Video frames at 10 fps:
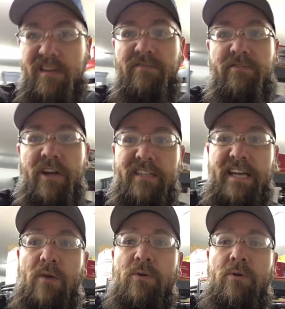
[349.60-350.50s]
stuff knocked
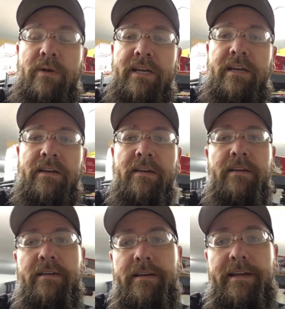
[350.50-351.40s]
out real quick
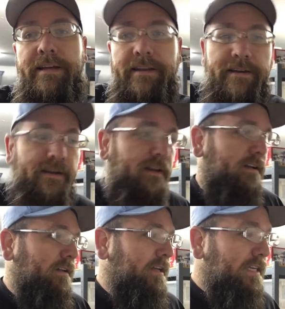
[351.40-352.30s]
and
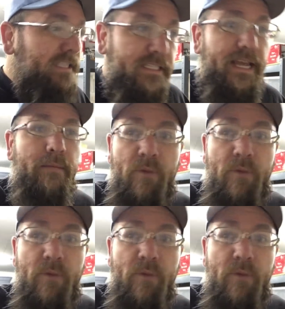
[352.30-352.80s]
get the day